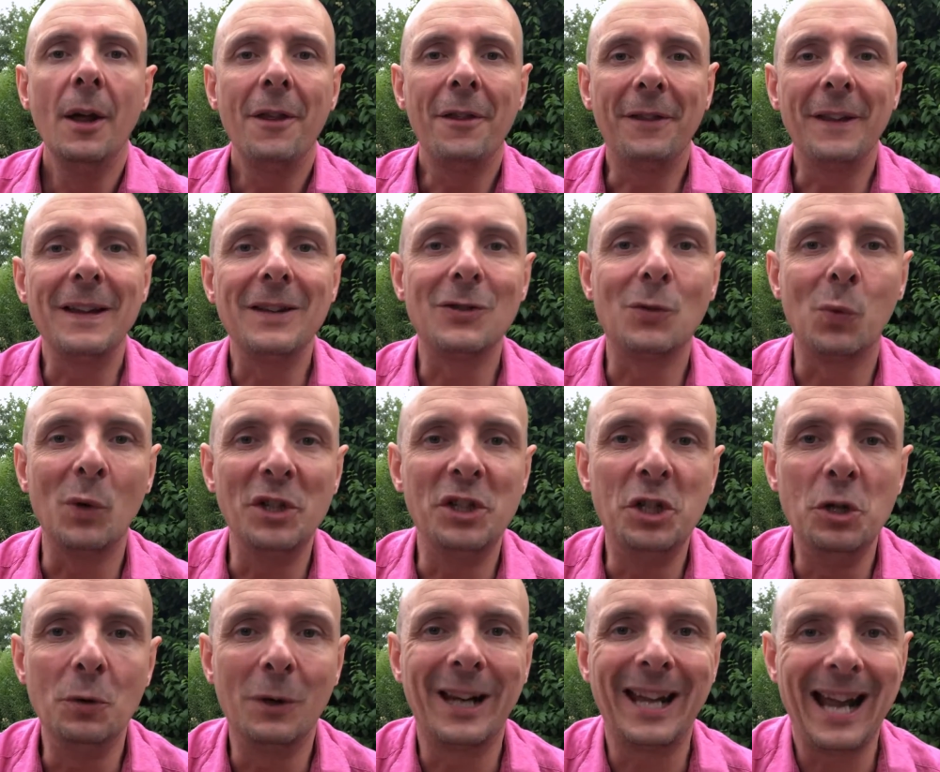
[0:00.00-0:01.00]
Things
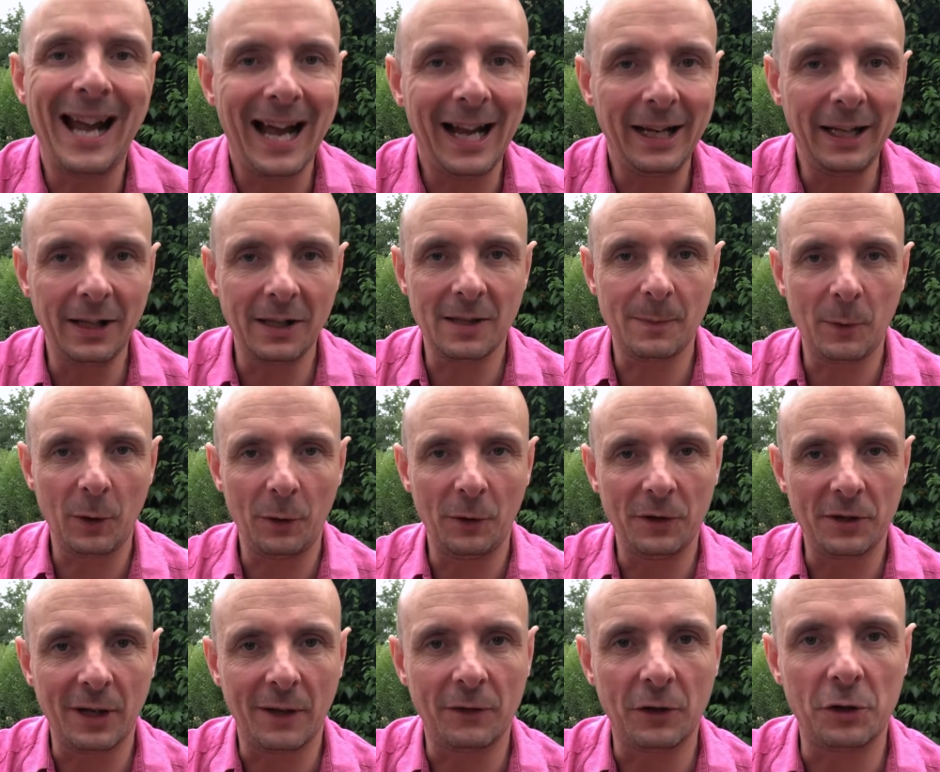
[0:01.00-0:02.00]
which you can
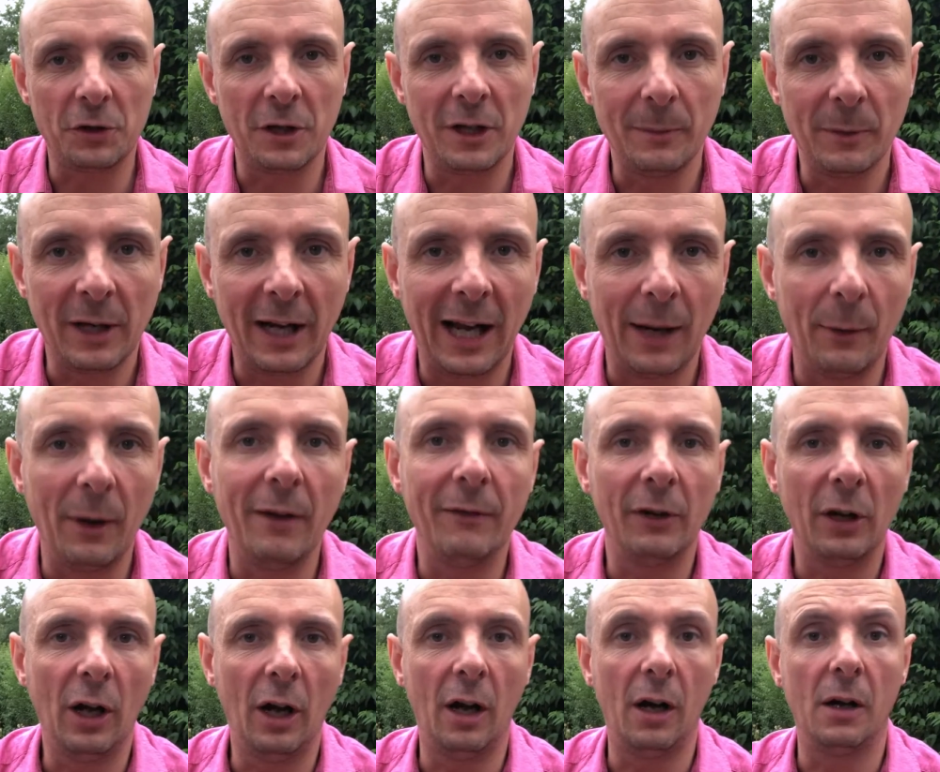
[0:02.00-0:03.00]
experience after treatment,
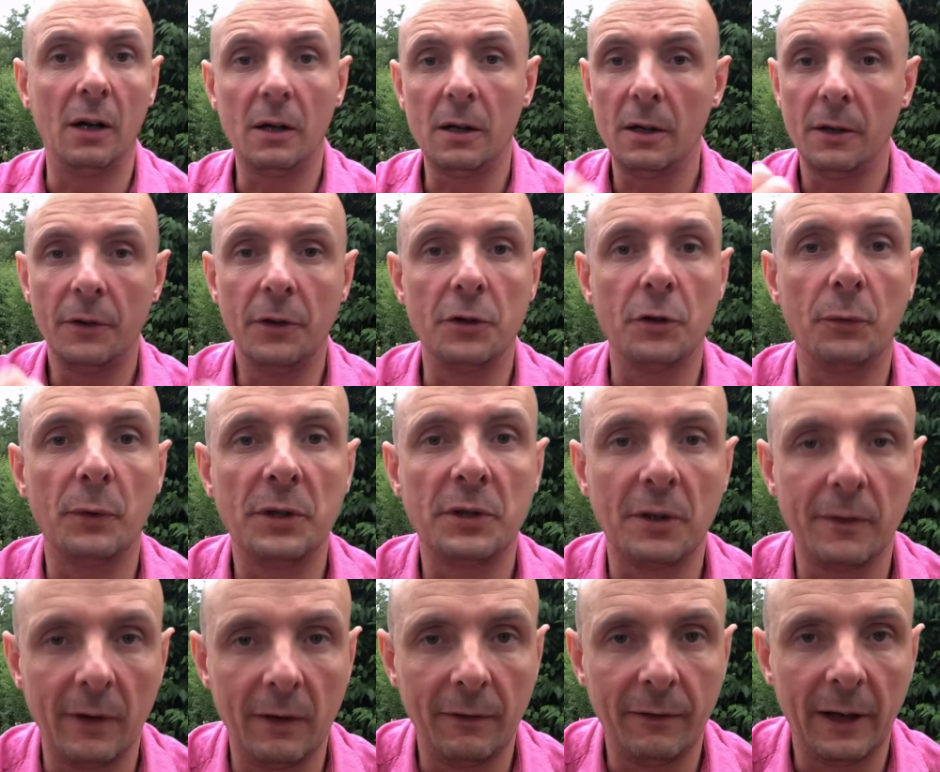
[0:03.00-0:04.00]
however, there's a
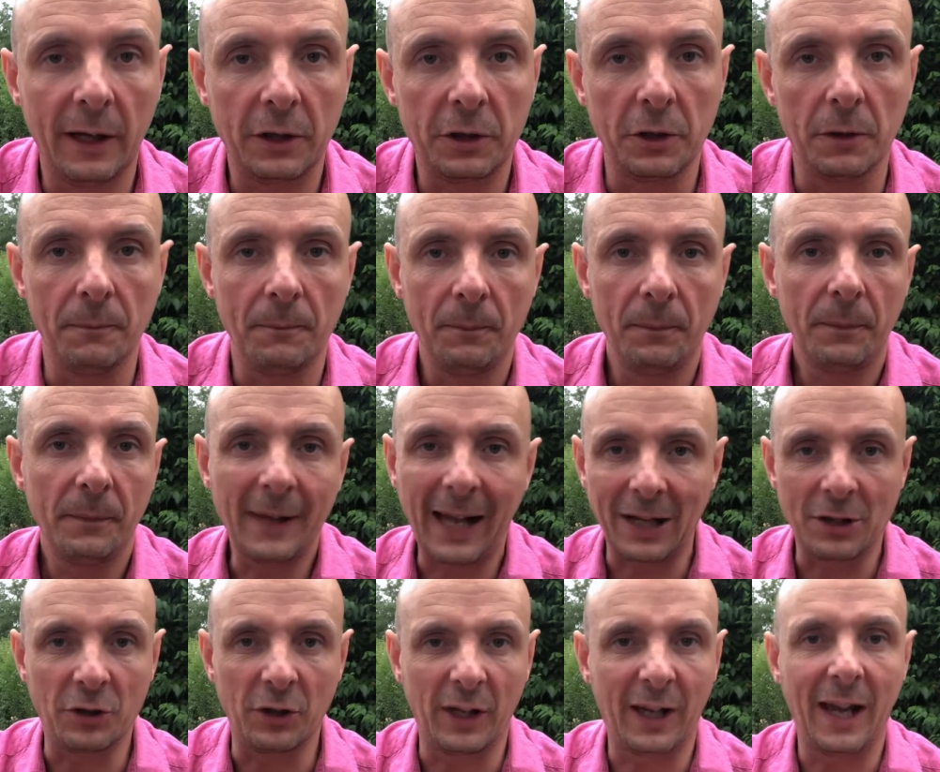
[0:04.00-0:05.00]
risk of infection.
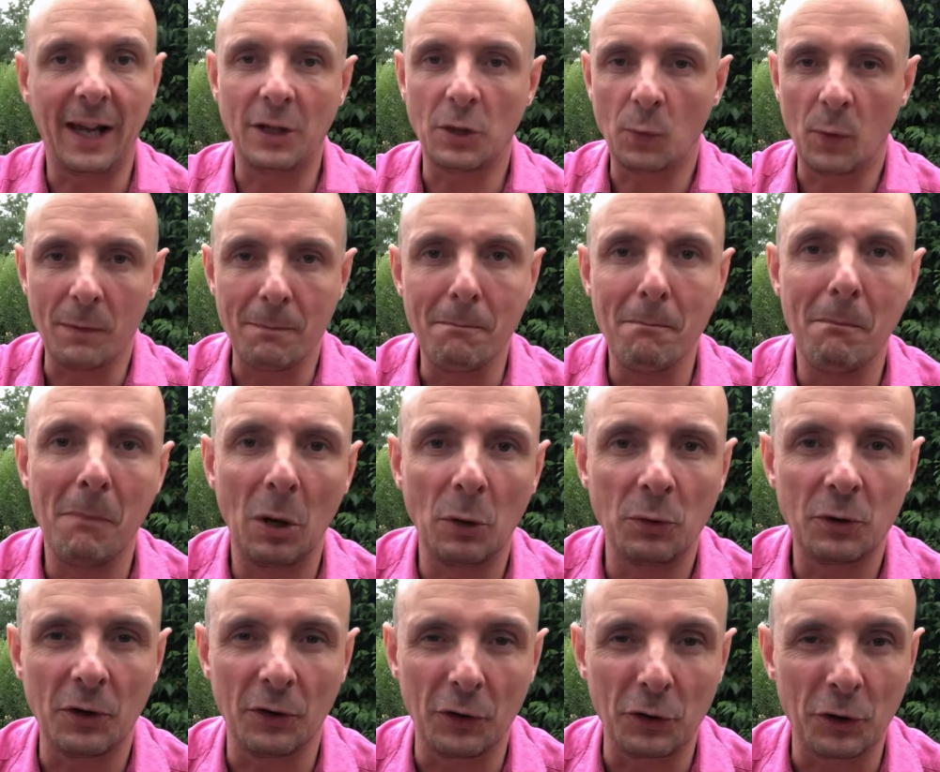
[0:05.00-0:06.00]
That's the case with
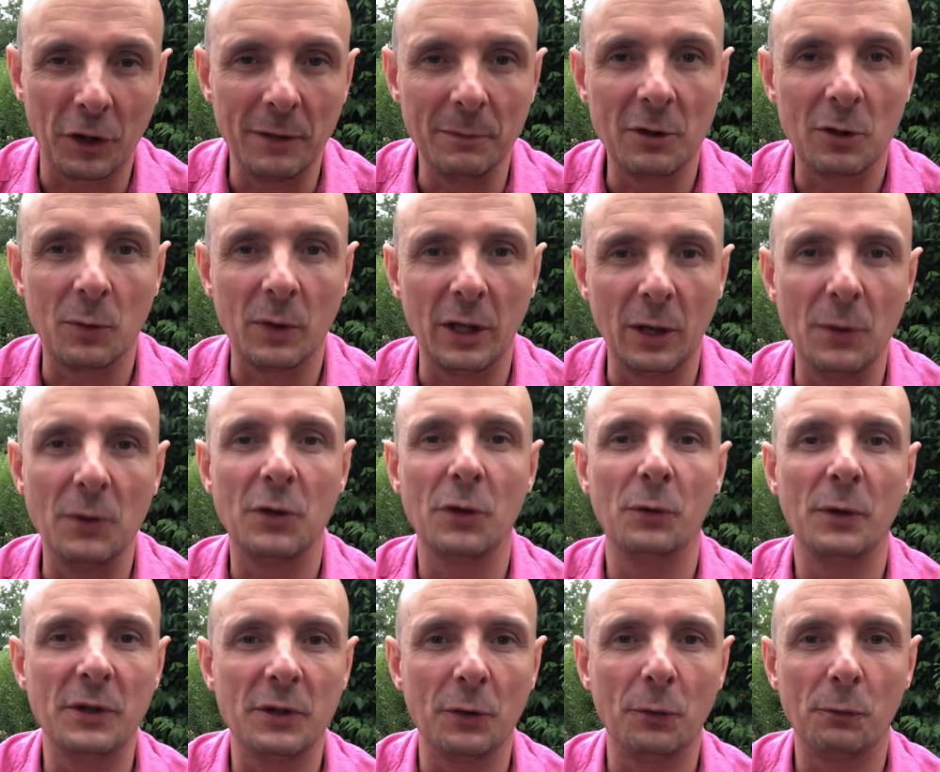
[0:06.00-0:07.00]
most of the treatments we use.
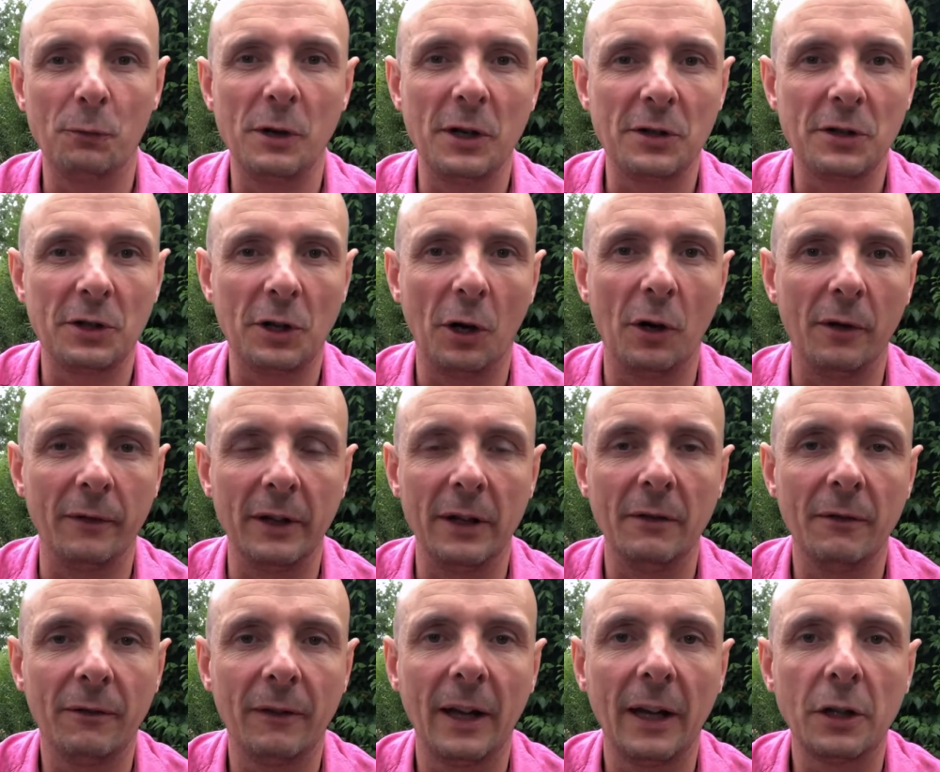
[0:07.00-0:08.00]
There is a risk of
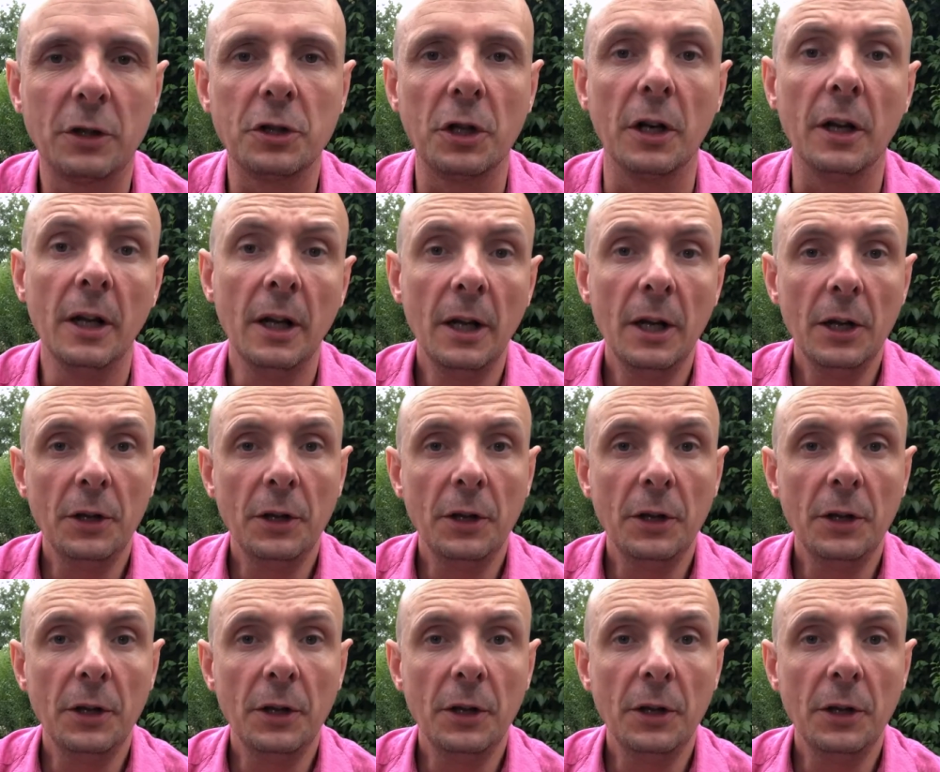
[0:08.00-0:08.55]
infection.